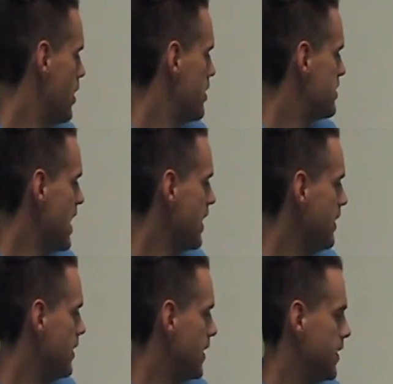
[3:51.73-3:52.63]

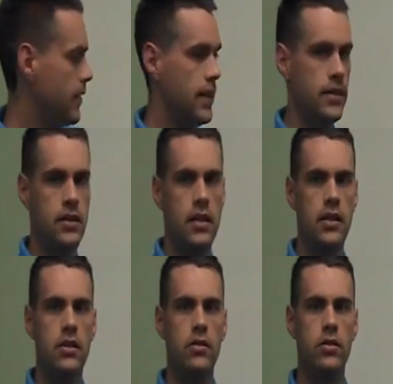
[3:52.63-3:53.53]
Secondly is to
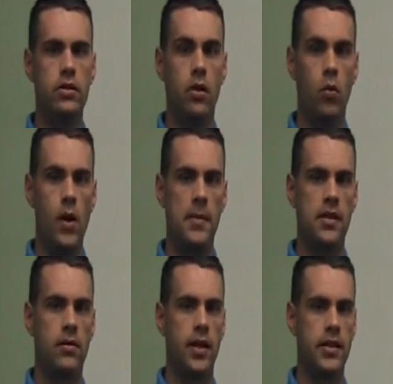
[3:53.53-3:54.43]
use
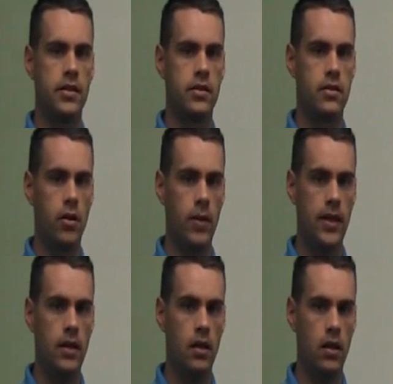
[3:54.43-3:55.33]
WHMIS ranges. So
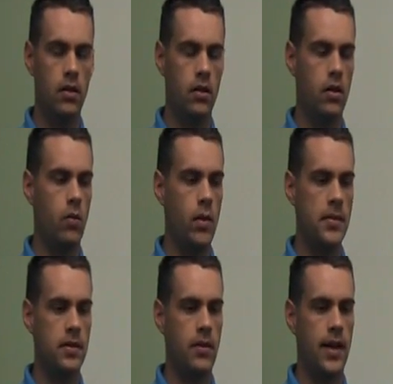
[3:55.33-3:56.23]
in the, the, the
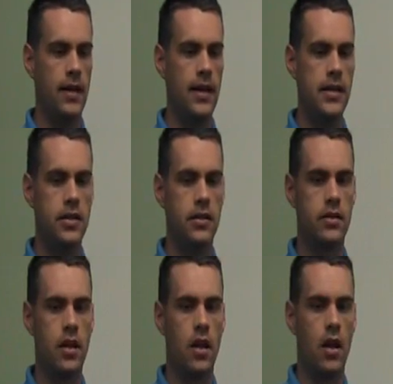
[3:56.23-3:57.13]
WHMIS
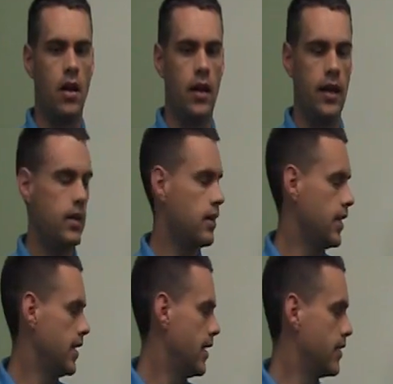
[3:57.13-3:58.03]
regulations, in
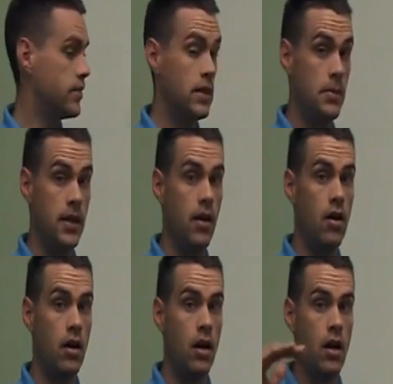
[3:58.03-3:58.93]
the uh,
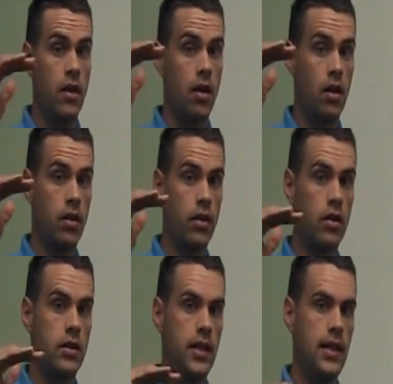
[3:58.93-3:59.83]
CPR, there are
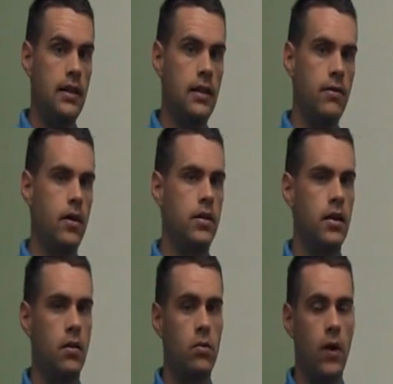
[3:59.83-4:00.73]
13
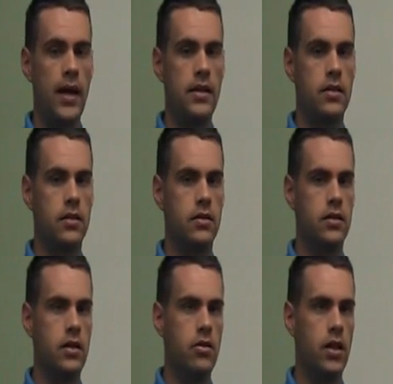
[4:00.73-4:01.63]
different
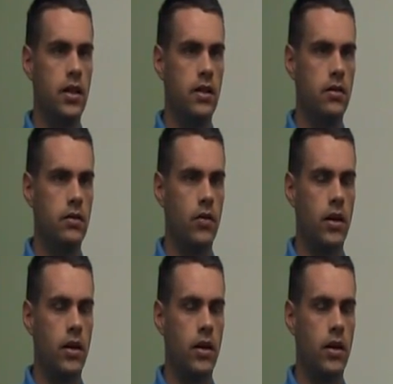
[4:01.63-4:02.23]
ranges you can use for